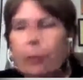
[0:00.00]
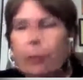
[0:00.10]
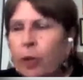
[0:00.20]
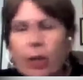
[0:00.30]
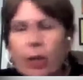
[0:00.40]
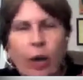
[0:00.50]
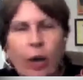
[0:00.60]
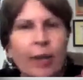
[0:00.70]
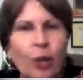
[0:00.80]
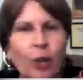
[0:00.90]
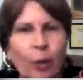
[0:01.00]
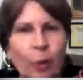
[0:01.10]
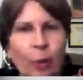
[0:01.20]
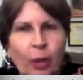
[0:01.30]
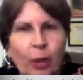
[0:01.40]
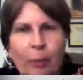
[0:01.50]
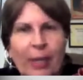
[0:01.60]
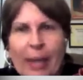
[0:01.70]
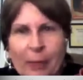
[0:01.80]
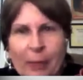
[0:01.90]
like putting your hand on a book and
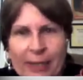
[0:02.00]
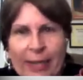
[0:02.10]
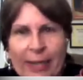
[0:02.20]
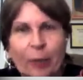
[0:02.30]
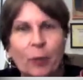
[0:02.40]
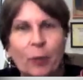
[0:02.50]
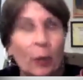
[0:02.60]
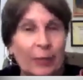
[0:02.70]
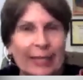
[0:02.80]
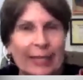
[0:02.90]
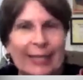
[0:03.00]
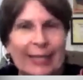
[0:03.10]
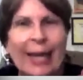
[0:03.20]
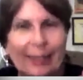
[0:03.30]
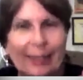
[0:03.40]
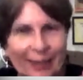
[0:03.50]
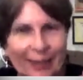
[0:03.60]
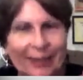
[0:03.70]
being able to tell you what was inside of it.